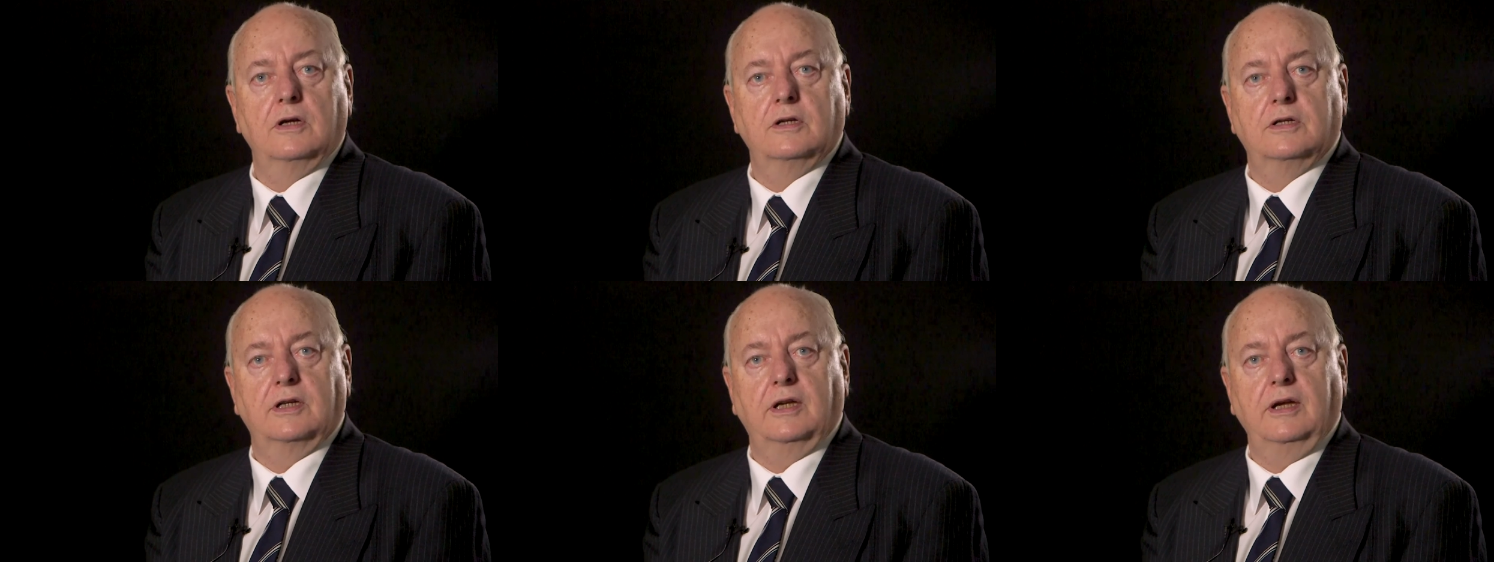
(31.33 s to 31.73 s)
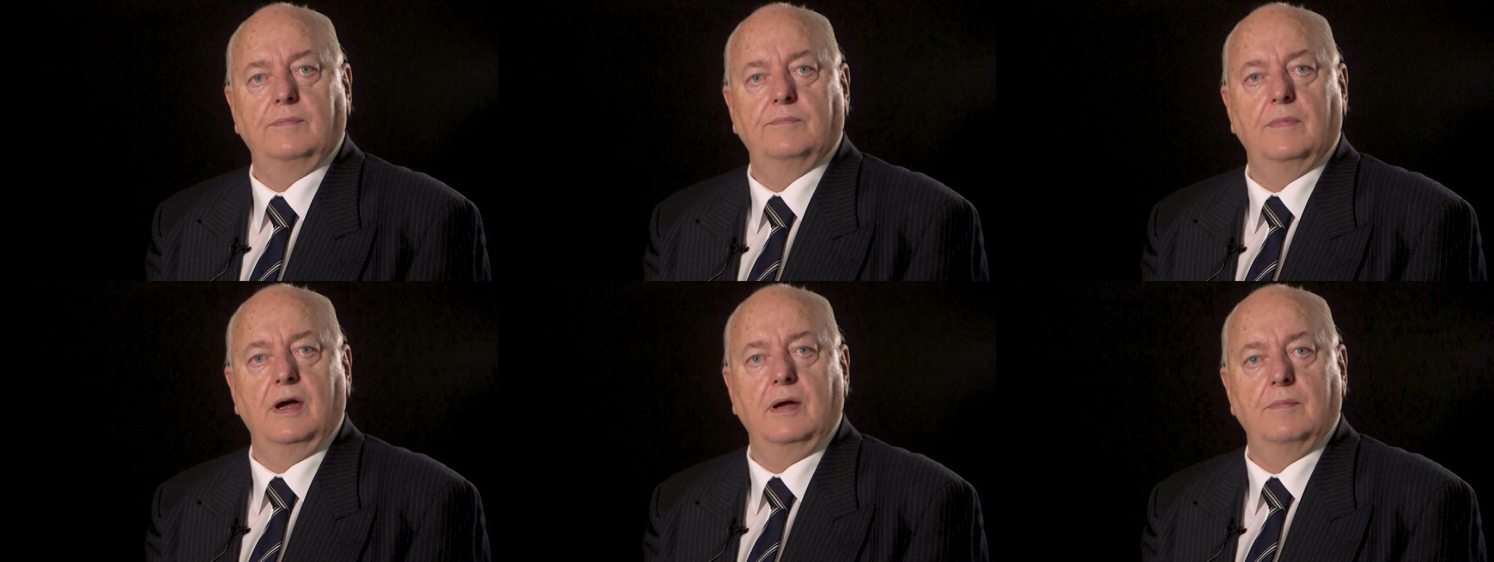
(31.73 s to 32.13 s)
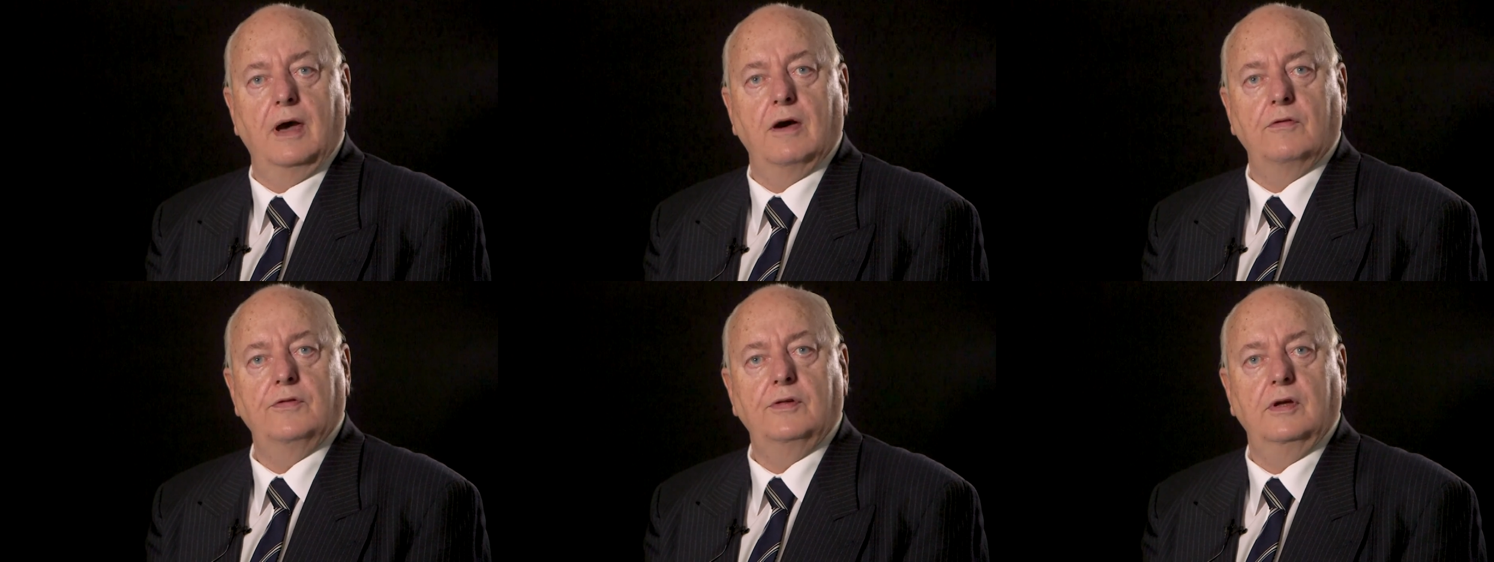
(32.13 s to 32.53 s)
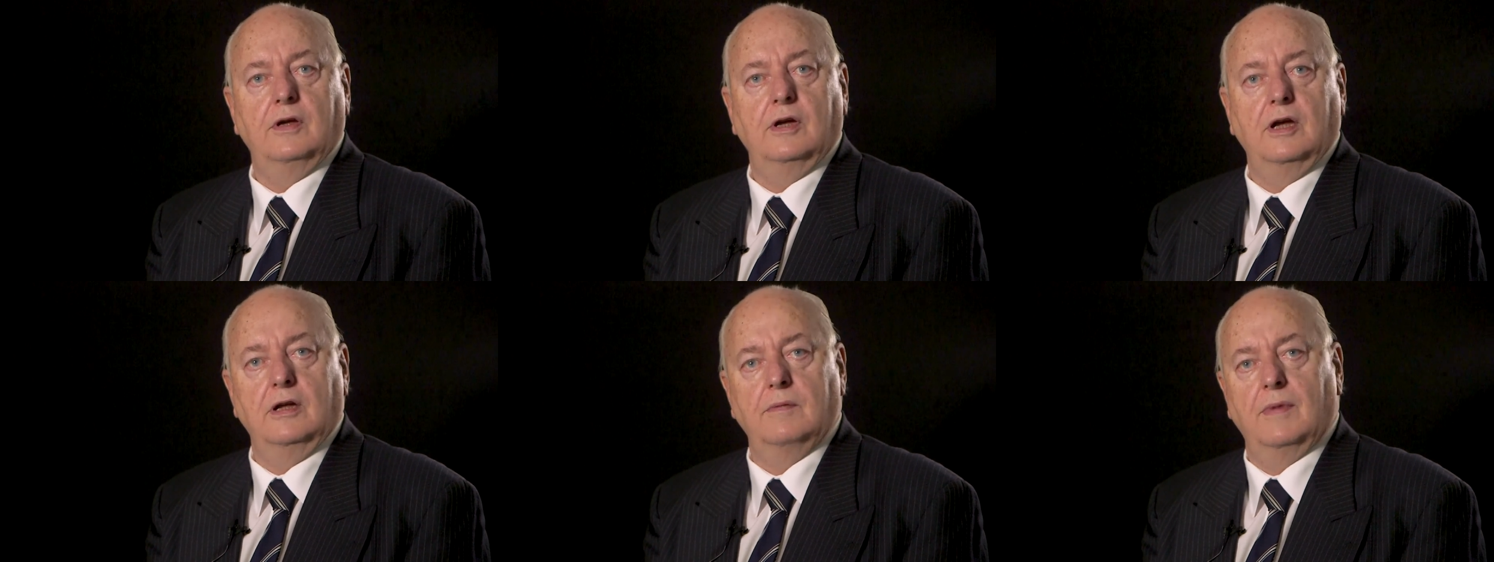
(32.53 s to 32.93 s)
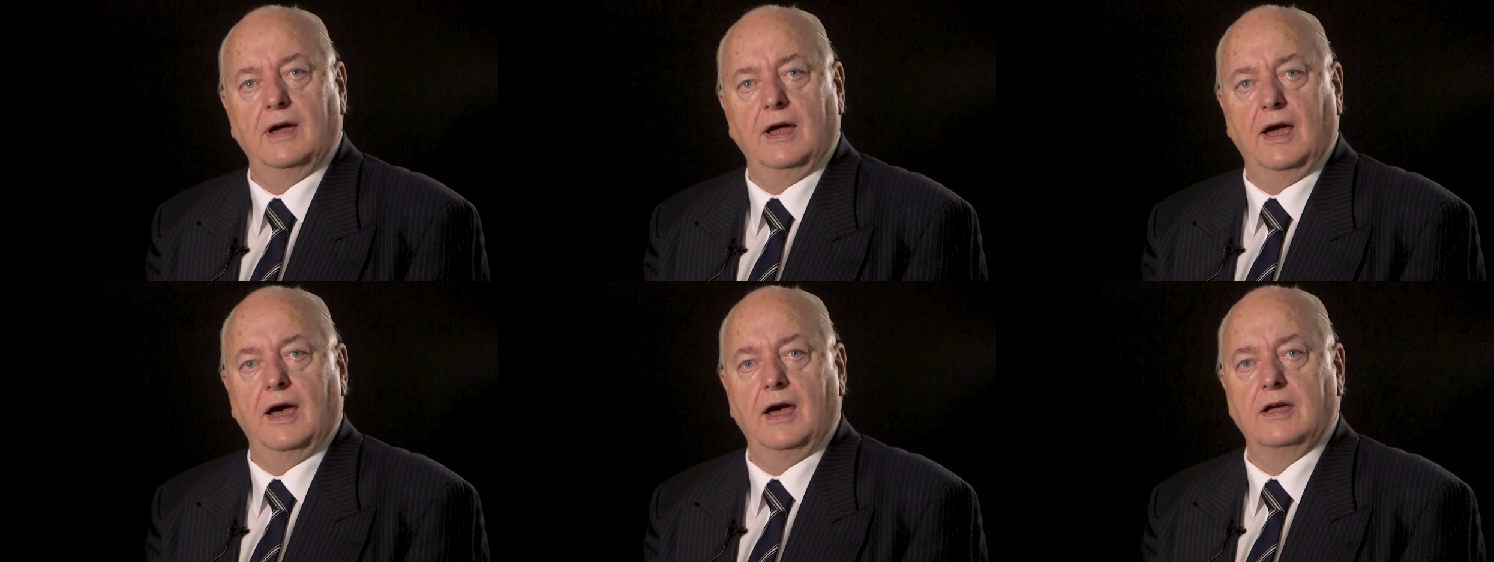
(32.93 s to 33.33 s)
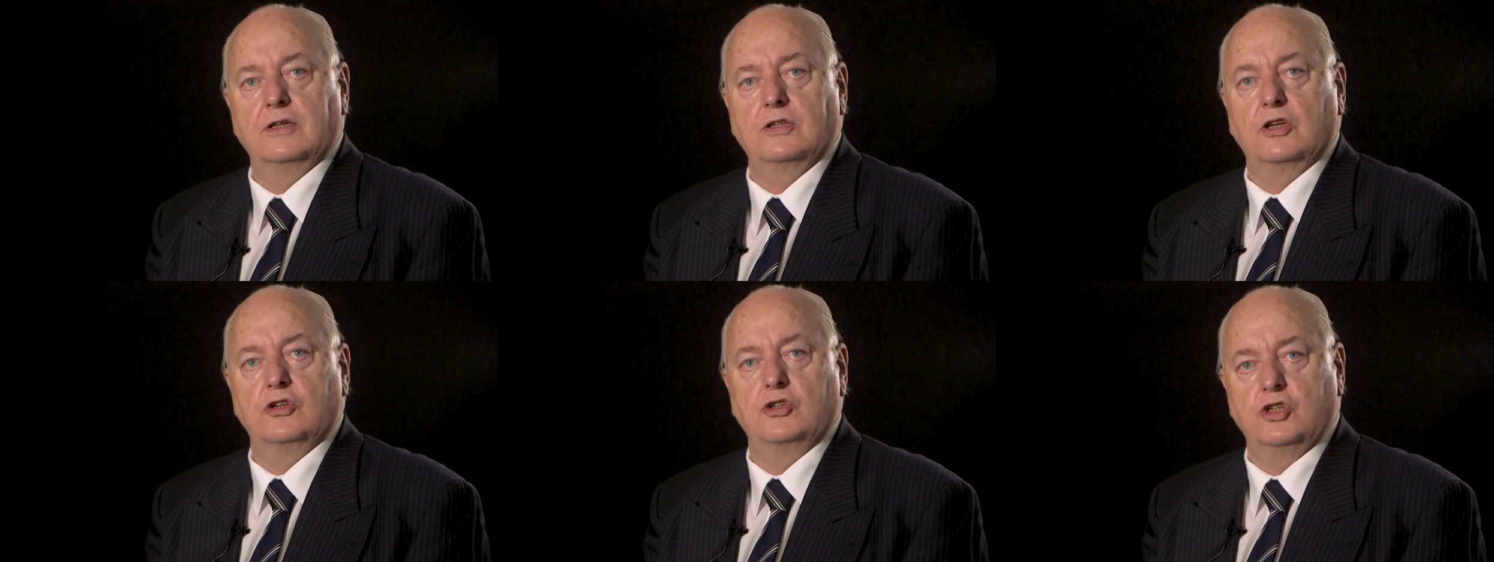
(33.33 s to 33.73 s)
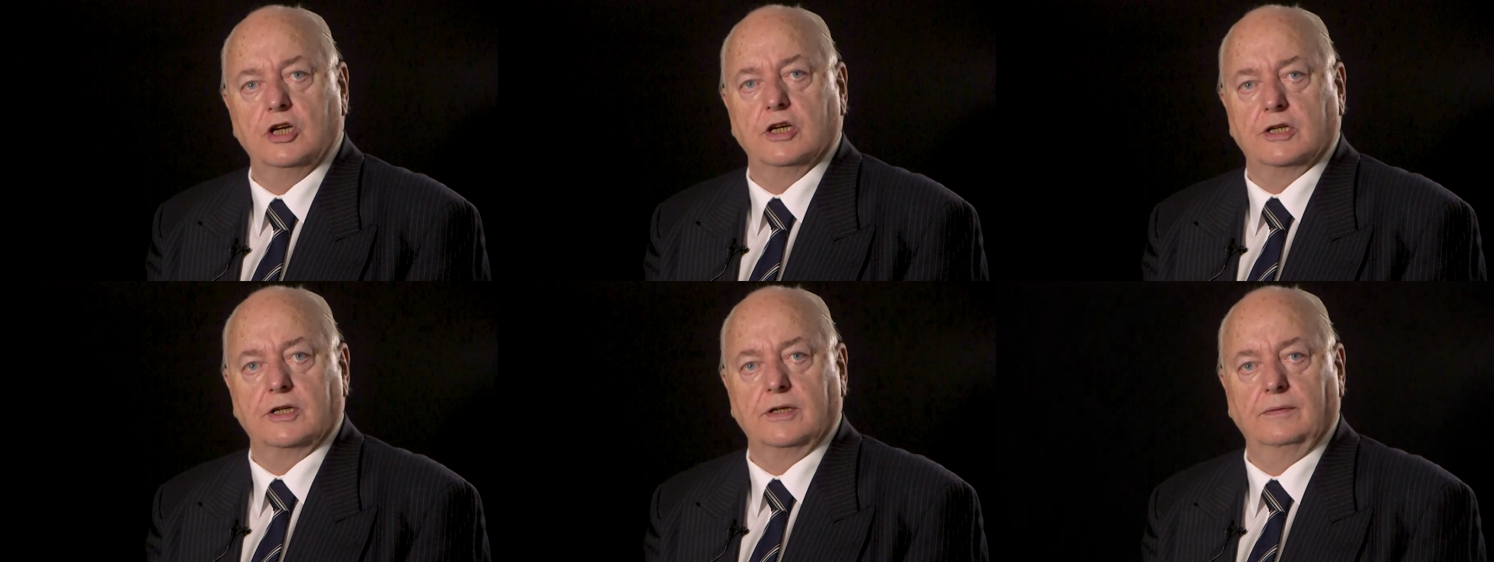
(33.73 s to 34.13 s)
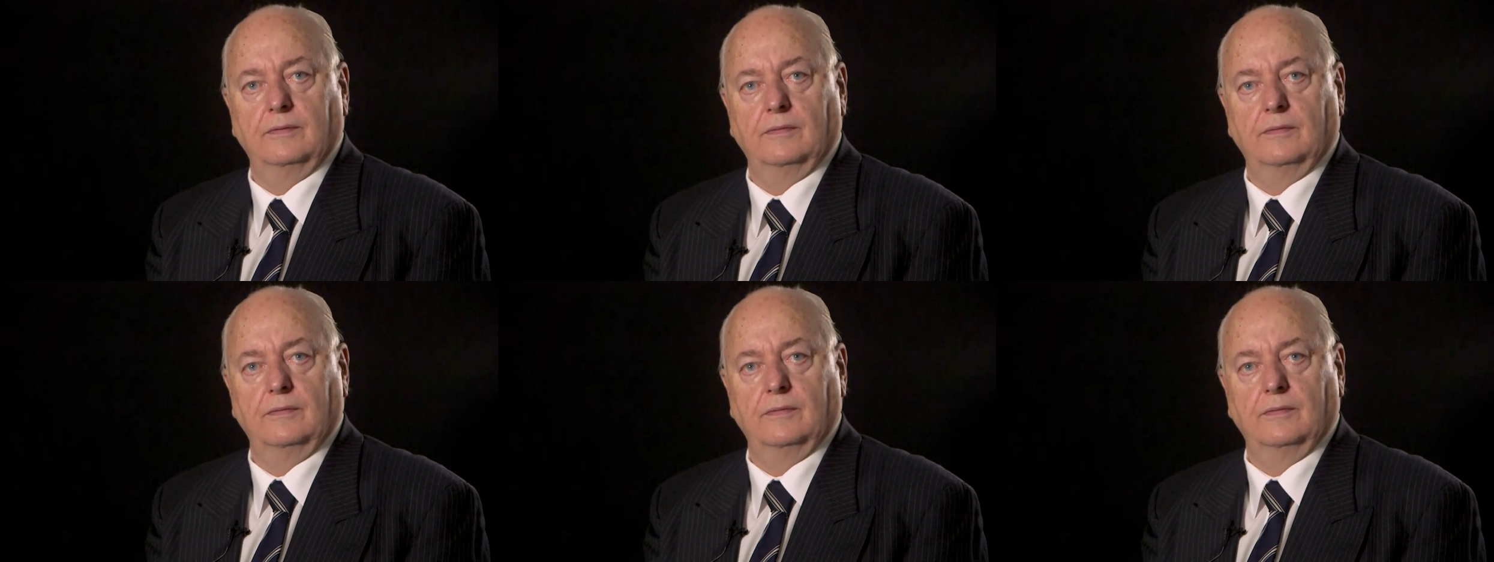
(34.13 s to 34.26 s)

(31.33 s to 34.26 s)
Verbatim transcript: to keep my mouth and my eyes shut.